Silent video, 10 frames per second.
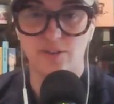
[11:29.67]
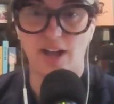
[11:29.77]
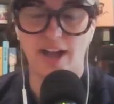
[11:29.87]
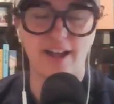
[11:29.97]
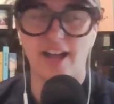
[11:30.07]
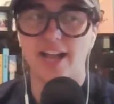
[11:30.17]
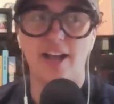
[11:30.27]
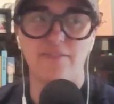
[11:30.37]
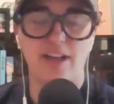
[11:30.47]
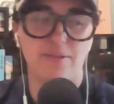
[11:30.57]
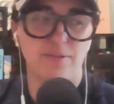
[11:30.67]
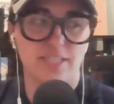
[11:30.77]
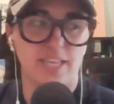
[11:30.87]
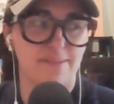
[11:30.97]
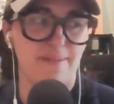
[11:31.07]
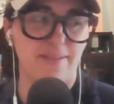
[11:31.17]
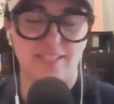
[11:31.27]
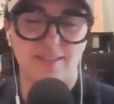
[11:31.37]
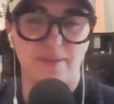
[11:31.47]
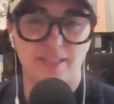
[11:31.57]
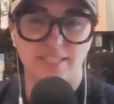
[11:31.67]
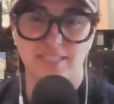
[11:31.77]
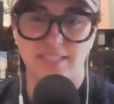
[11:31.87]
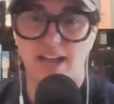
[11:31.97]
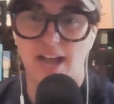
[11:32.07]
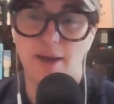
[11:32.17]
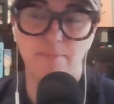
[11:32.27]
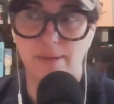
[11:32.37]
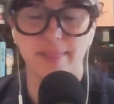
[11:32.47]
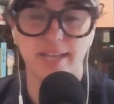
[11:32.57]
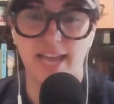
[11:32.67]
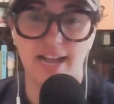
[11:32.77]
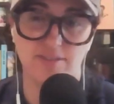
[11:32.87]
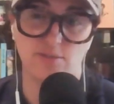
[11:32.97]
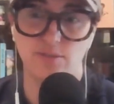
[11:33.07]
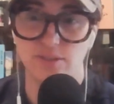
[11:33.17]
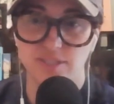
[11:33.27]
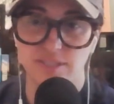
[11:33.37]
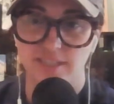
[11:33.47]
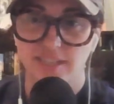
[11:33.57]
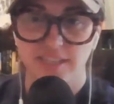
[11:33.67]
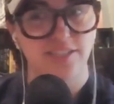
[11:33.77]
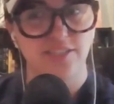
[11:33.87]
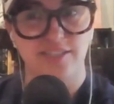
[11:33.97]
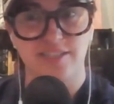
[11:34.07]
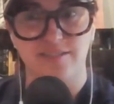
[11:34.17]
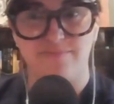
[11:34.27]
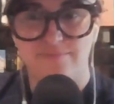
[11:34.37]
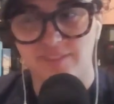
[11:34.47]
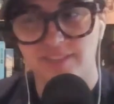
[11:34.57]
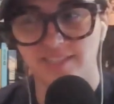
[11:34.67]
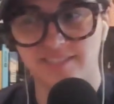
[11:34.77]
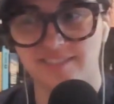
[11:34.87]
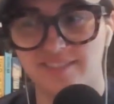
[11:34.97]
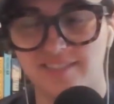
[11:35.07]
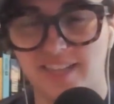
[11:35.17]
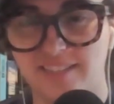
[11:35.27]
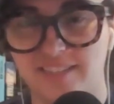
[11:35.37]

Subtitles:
I was thinking about this. I'm like, this is maybe the casseroles, just because that's a